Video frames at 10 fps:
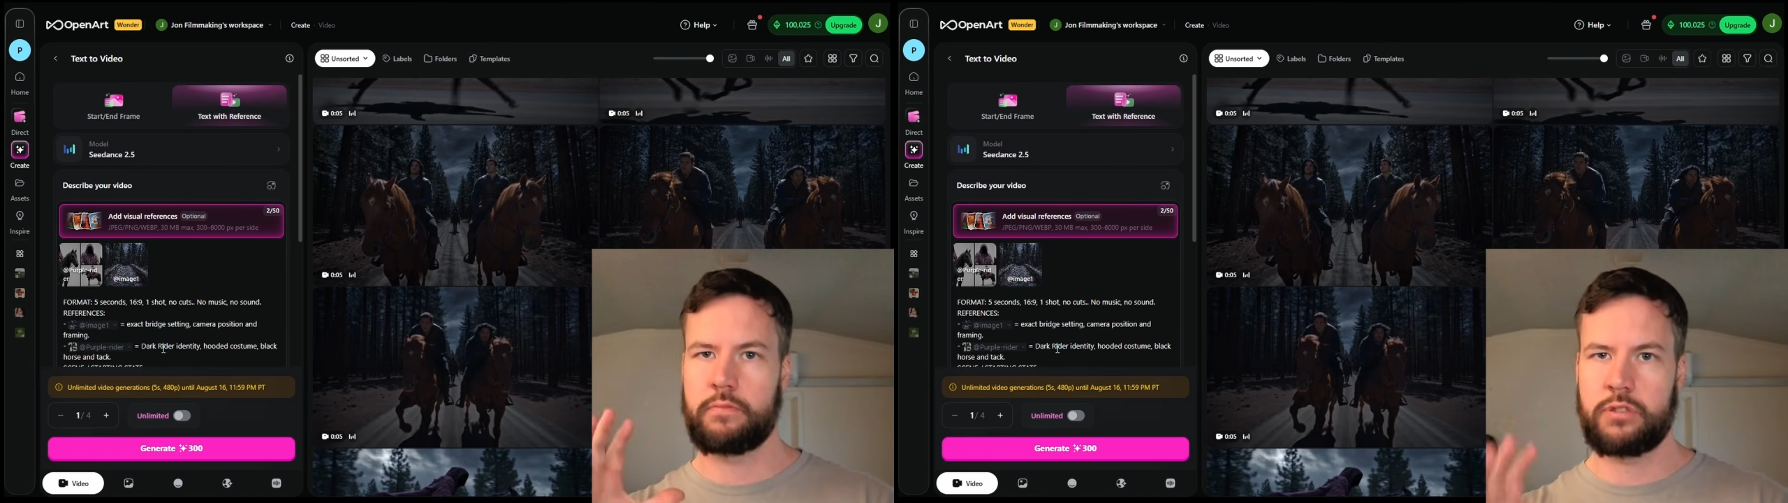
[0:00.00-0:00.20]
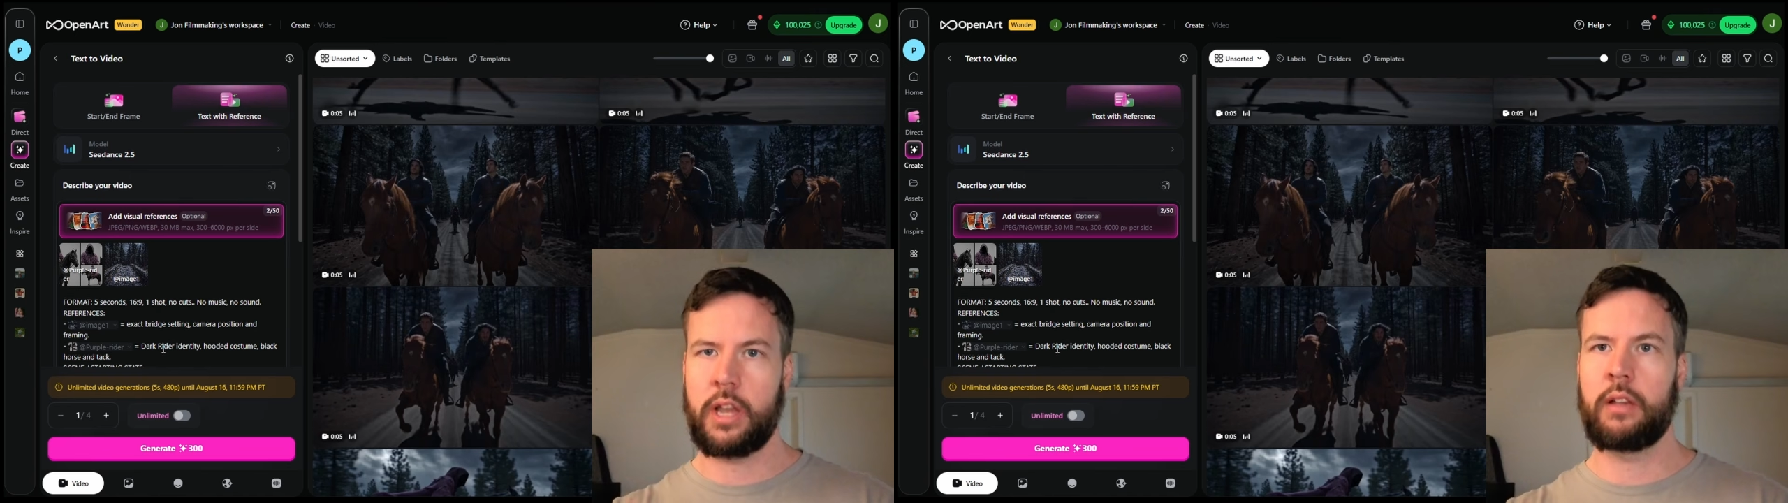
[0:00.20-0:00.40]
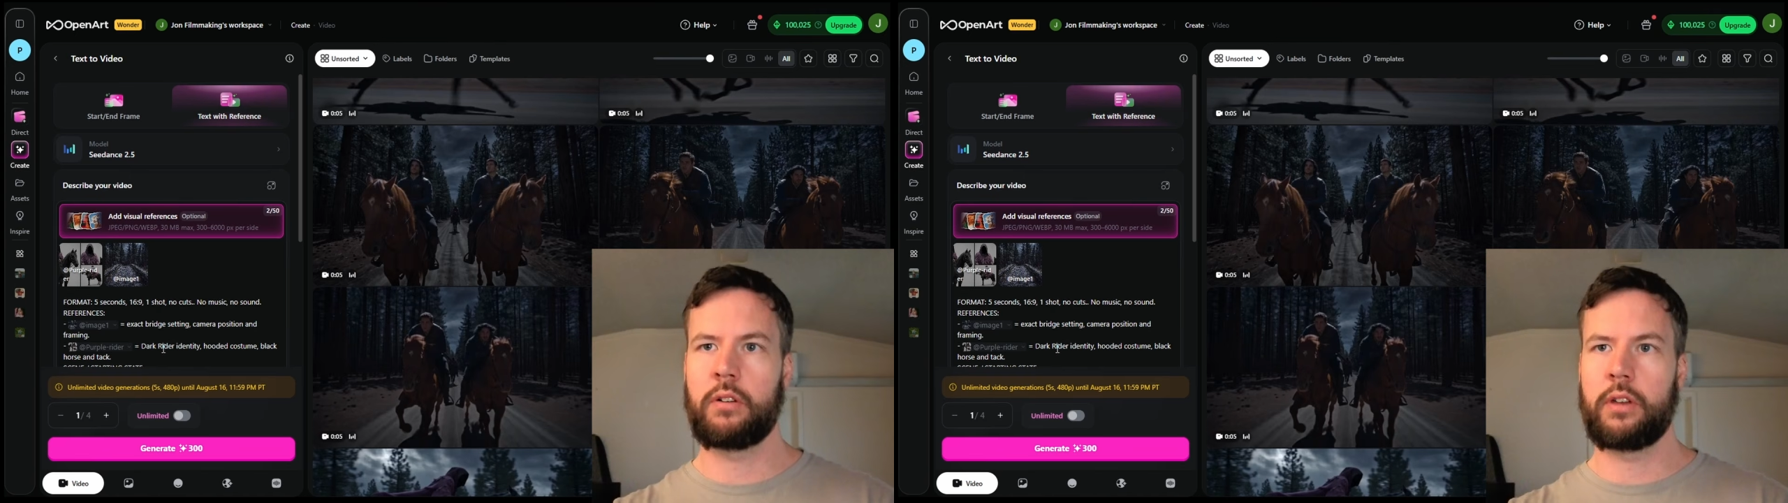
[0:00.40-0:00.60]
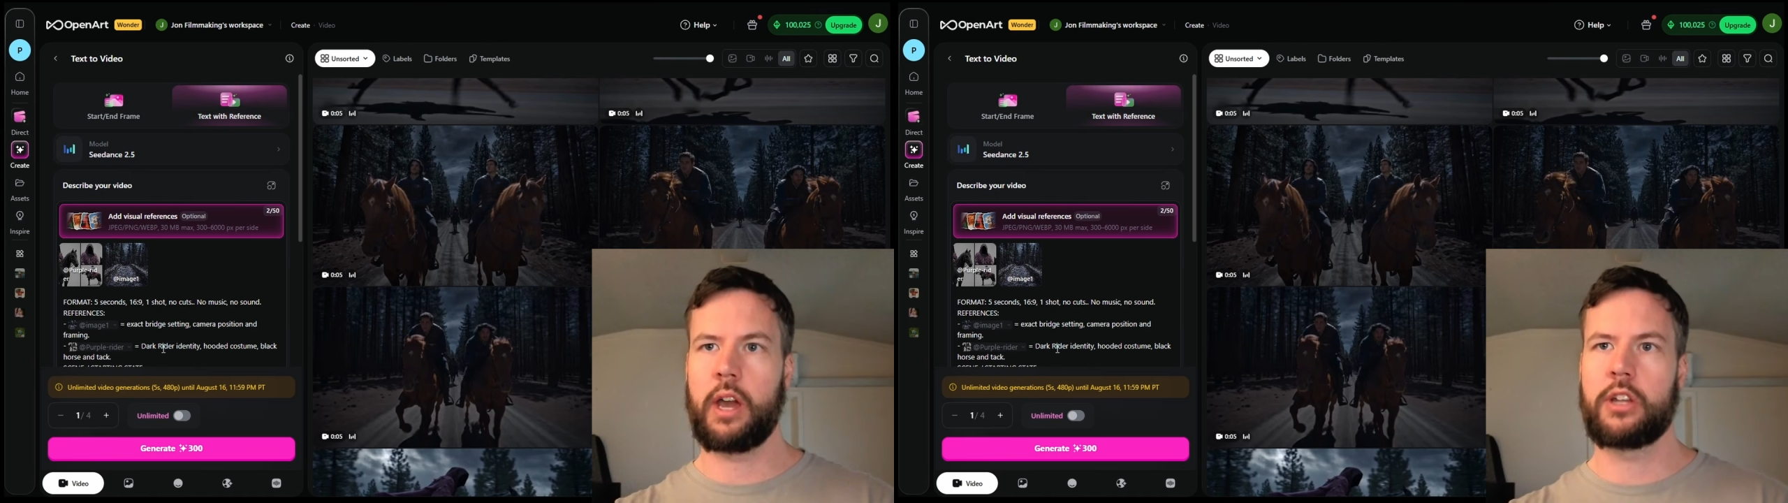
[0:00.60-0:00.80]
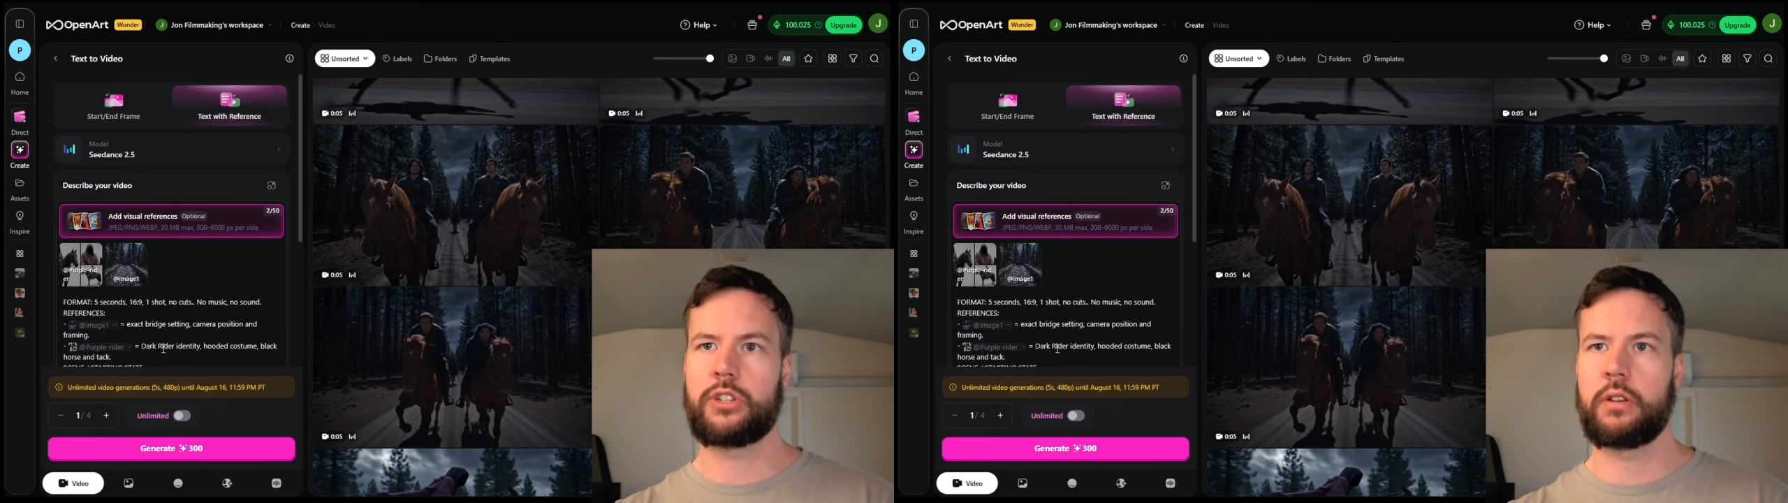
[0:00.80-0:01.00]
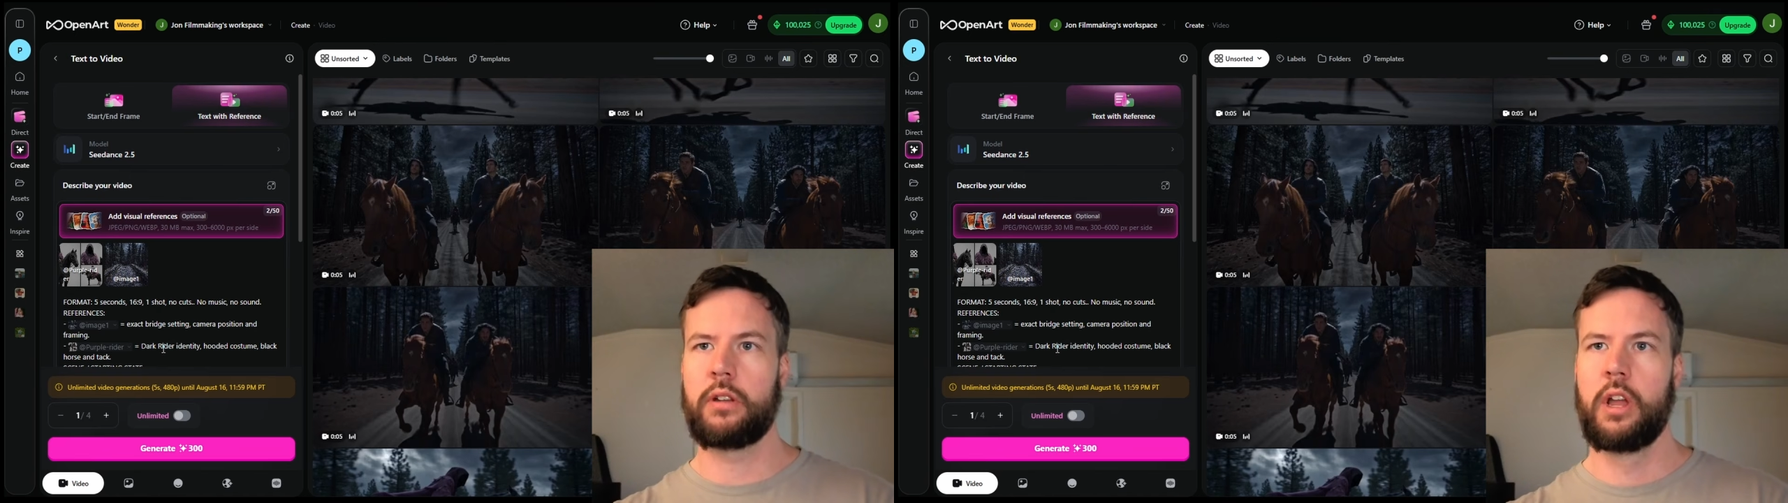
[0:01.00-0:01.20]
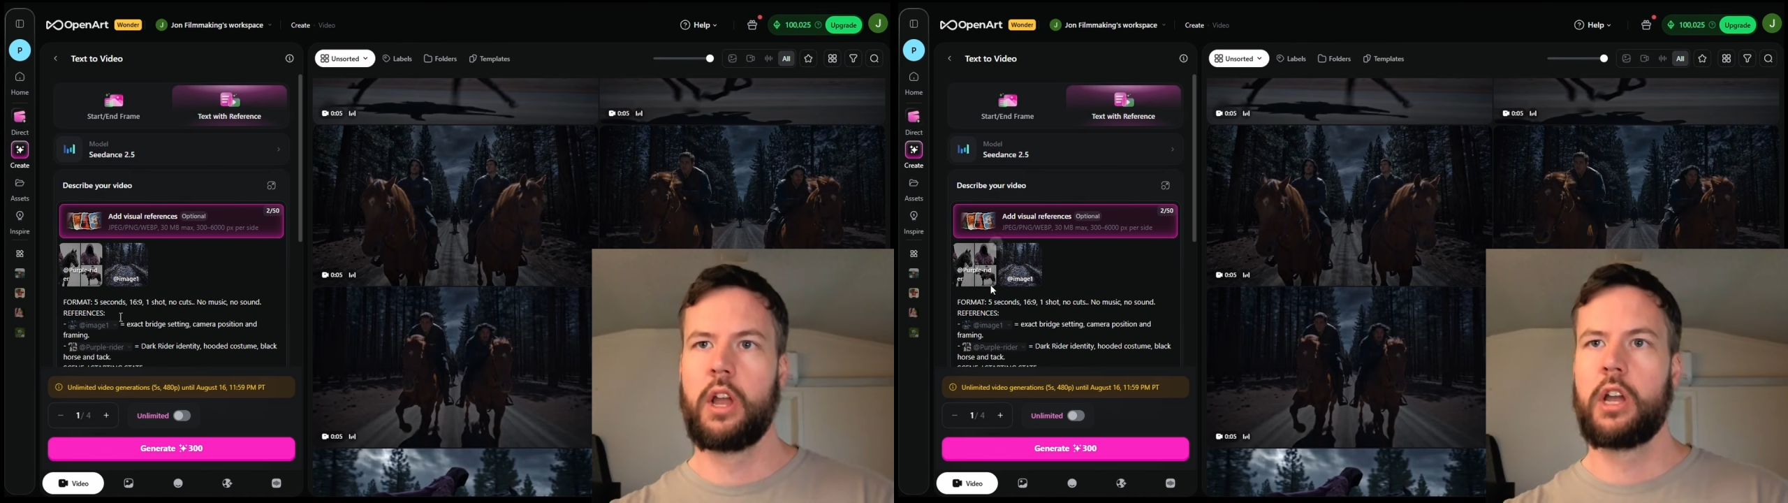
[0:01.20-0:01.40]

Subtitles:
setting location